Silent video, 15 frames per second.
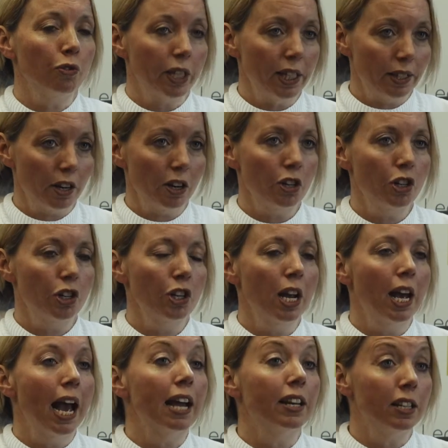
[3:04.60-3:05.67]
research
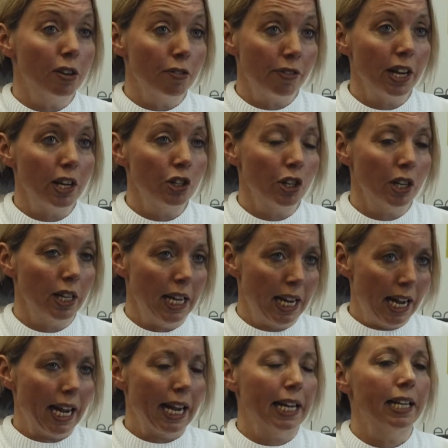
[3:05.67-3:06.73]
and innovation
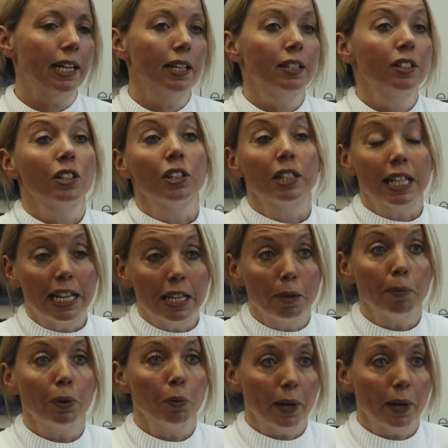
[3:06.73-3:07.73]
in a sustainable